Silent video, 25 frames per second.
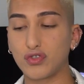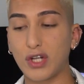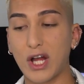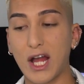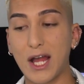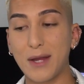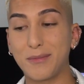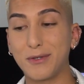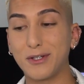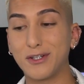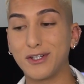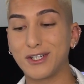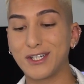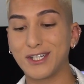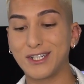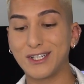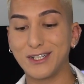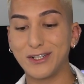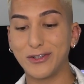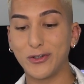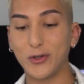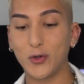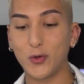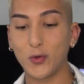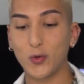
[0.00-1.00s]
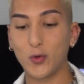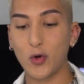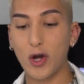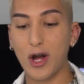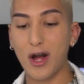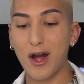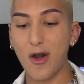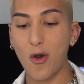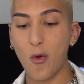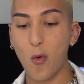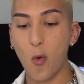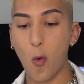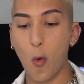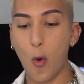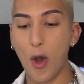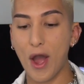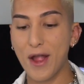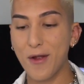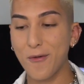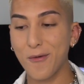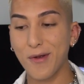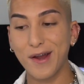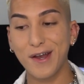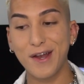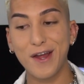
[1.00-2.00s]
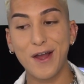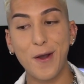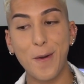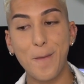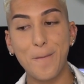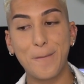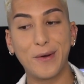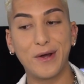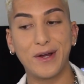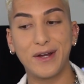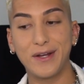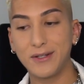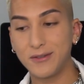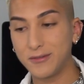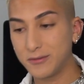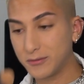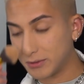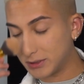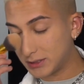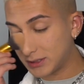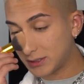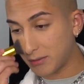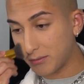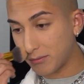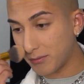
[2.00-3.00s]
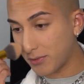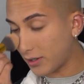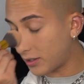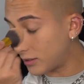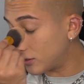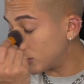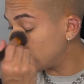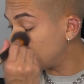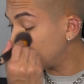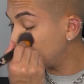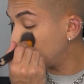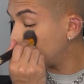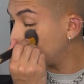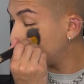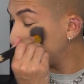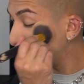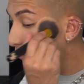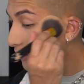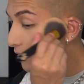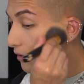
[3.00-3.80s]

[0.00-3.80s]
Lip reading: I'd be looking a little white right now, but with some bronzer